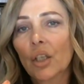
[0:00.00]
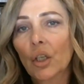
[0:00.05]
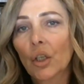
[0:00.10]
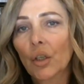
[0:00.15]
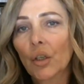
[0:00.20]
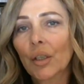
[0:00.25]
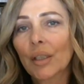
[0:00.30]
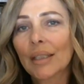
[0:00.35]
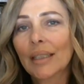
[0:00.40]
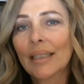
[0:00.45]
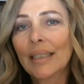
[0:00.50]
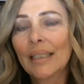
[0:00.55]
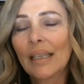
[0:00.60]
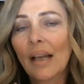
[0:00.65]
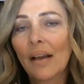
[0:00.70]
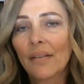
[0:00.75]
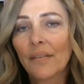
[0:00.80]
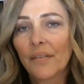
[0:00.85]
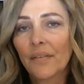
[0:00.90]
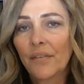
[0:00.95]
currently
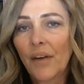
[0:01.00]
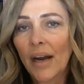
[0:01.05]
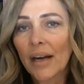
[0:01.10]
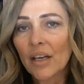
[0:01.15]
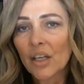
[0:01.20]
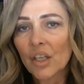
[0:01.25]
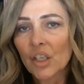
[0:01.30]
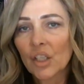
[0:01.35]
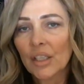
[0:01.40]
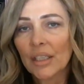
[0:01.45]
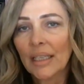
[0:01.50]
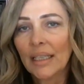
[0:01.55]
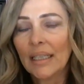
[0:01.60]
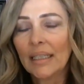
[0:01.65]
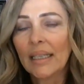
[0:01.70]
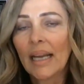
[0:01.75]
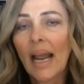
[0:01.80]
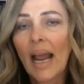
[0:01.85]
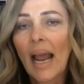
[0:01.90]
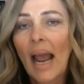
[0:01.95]

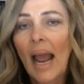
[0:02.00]
functioning